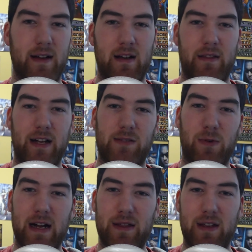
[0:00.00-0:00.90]
that's what
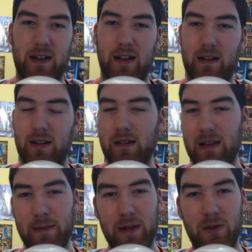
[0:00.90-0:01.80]
I think.
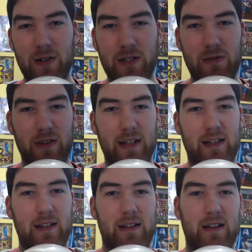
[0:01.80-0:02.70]
Let me know what you think
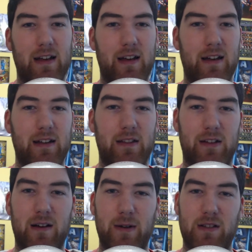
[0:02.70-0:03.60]
in the
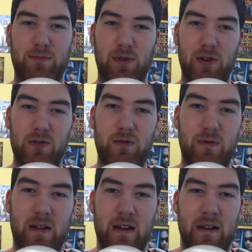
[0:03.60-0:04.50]
comments below.
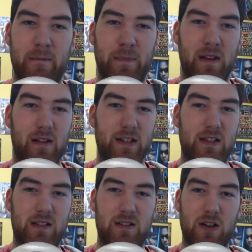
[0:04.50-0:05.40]

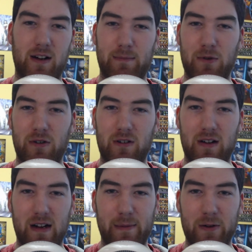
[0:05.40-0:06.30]
Let's talk more
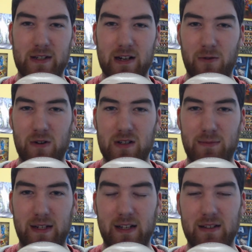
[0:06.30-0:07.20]
about Star Wars,
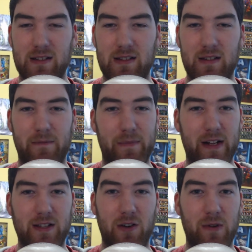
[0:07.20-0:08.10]
because
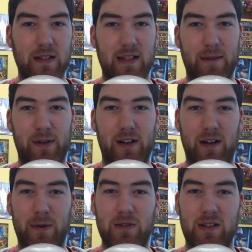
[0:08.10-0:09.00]
it's always time to talk
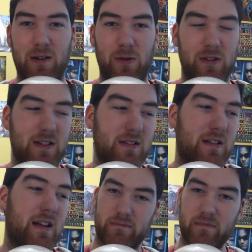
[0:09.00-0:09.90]
about Star Wars.
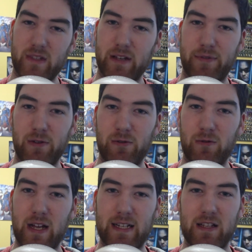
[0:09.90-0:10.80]
If you
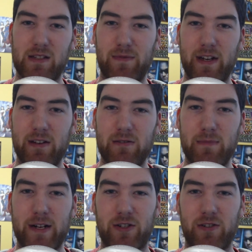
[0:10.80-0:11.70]
like this video,
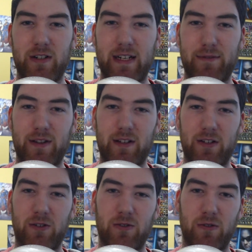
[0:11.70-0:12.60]
make sure to give it the
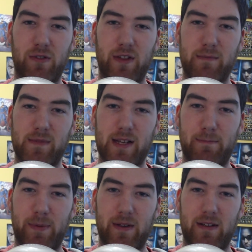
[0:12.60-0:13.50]
good old thumbs
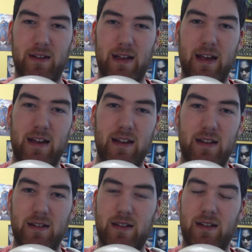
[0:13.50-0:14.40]
up and